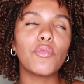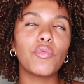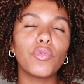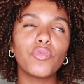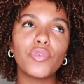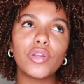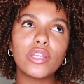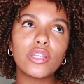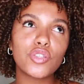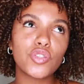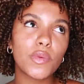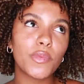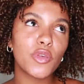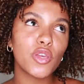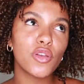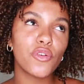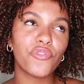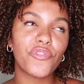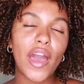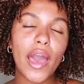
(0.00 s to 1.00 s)
It will
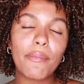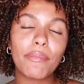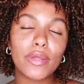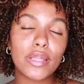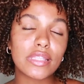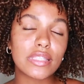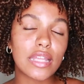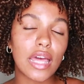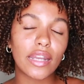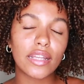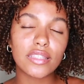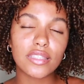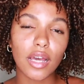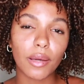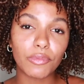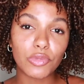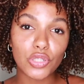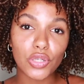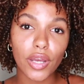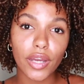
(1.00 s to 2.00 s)
redistribute your fat, but it's not a
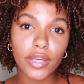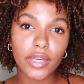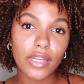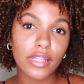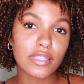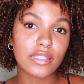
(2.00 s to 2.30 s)
dump truck.